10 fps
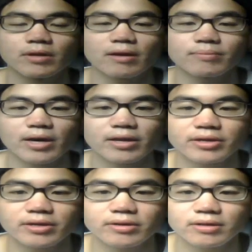Hey, Ed
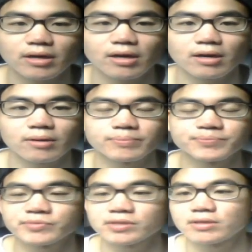here.
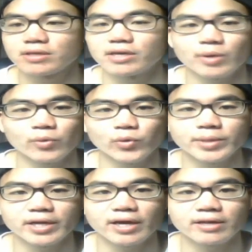In my room
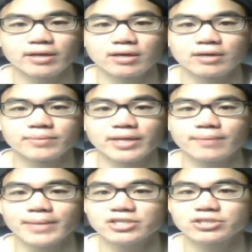again, and
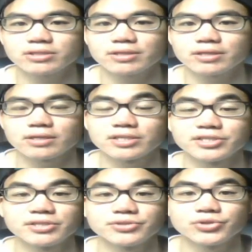I'm actually gonna
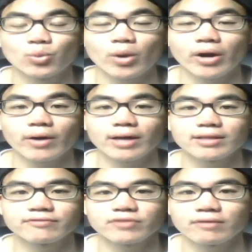continue where I
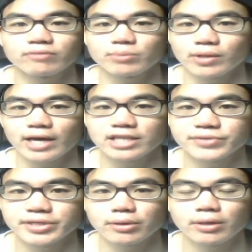left off from our last
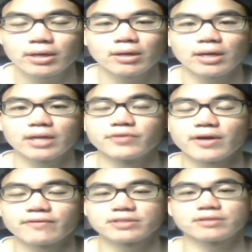video. And if you
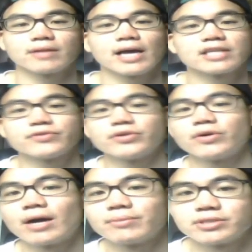haven't seen our last video,
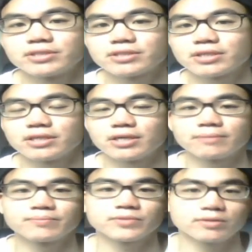I'm just gonna,
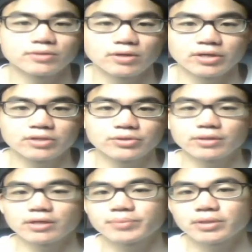include a
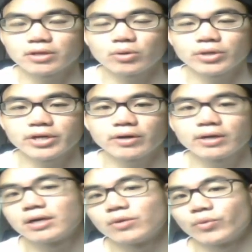link below here
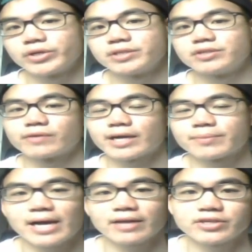where you can direct
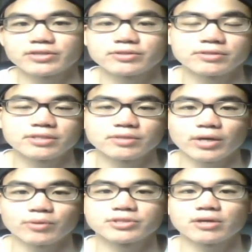back there to see what
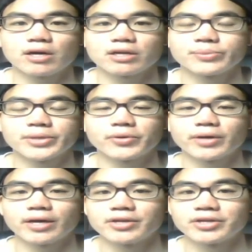I was talking about,
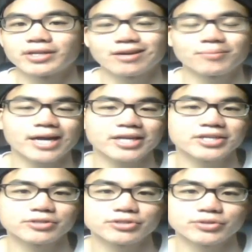and you can come back
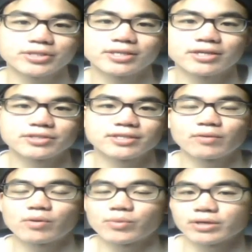here so you can
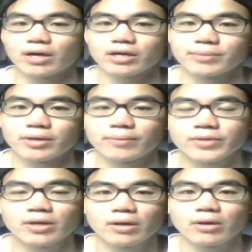understand what we're talking about.
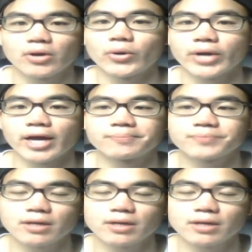Okay.